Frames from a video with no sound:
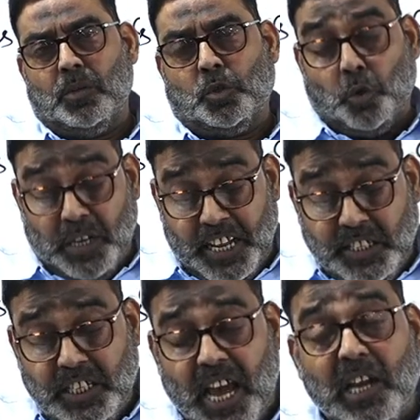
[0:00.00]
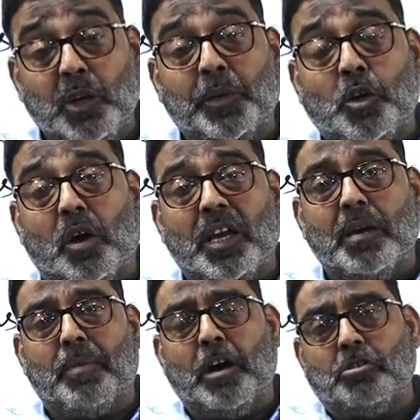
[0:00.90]
So in AGIL, we'll be talking
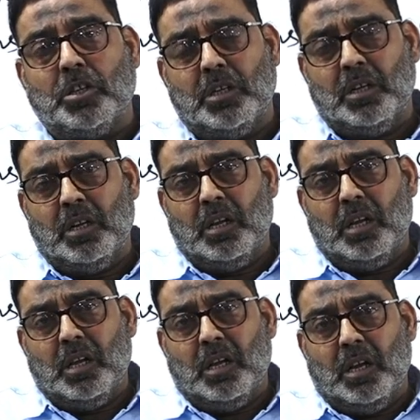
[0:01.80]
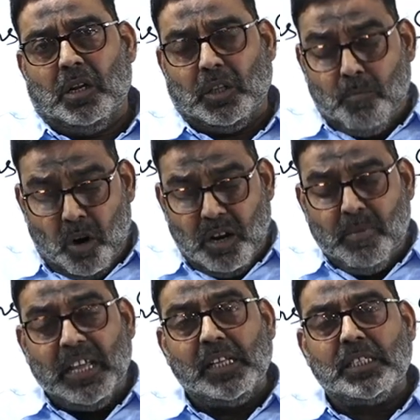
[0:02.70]
about the modern
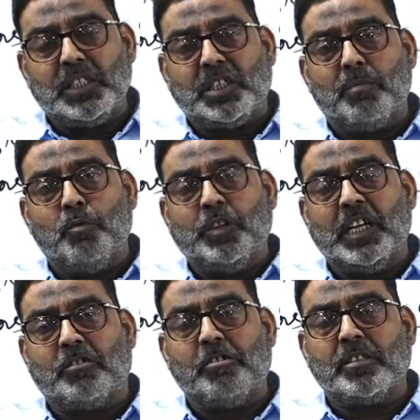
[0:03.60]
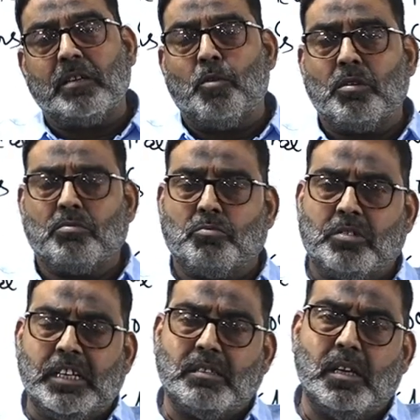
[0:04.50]
medical system with the
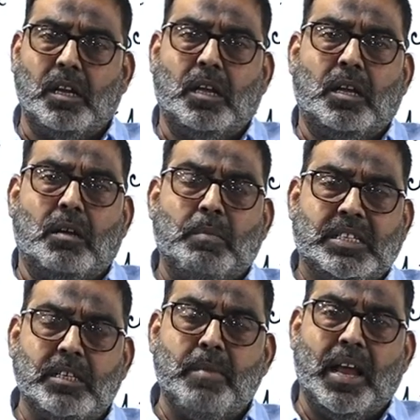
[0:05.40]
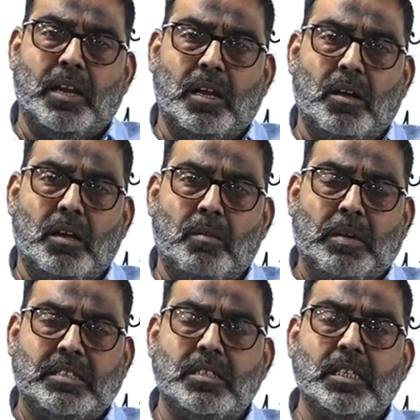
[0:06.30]
traditional
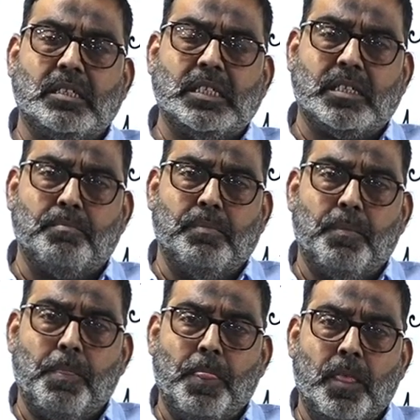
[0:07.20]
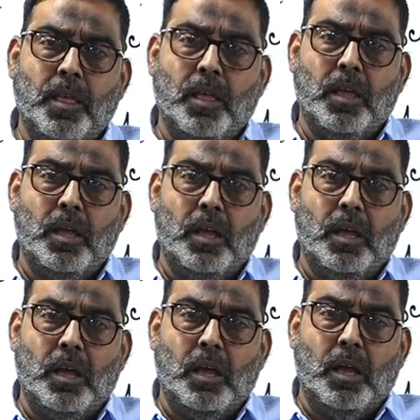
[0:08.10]
medicine system.
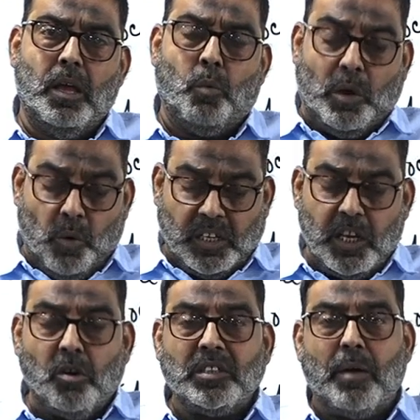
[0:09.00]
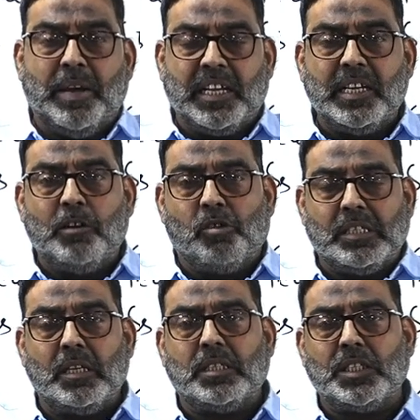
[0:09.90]
While working on the American
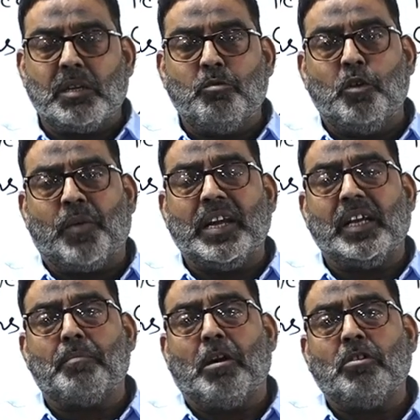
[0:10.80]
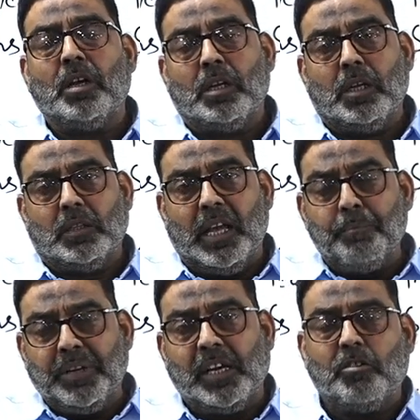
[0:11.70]
educational system, we'll be finding about the
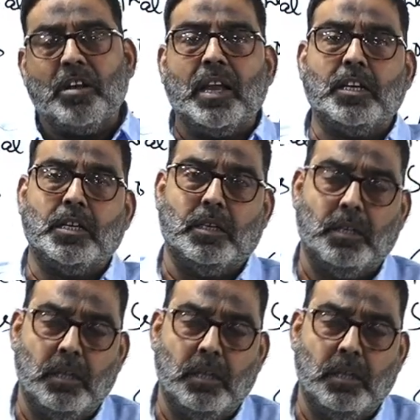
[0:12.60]
empirical reality.